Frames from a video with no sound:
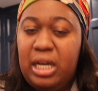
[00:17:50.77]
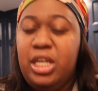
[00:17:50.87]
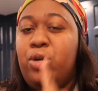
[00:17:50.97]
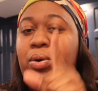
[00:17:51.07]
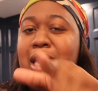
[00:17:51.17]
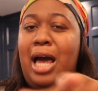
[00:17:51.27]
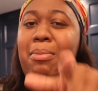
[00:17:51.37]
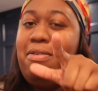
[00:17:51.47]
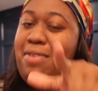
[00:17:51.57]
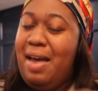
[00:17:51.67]
You
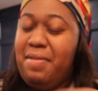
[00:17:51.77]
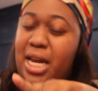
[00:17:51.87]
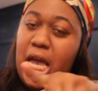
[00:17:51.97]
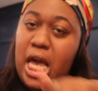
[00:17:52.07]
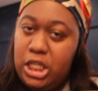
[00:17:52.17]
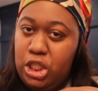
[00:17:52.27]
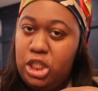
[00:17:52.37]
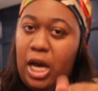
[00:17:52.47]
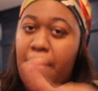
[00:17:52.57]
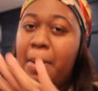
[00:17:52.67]
clowned me for having an Etsy
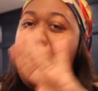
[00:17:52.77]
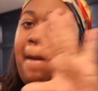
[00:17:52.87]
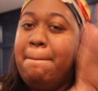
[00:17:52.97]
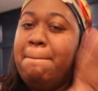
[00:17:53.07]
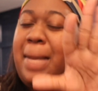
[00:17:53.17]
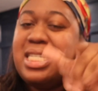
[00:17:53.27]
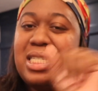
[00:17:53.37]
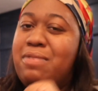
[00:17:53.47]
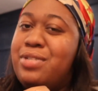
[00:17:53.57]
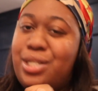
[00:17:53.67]
shop, but my
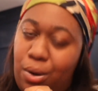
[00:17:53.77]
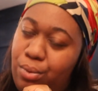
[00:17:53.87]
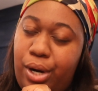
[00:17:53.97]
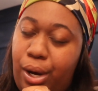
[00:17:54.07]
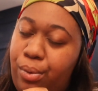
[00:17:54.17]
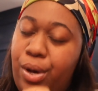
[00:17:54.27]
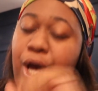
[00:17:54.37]
stuff sold though.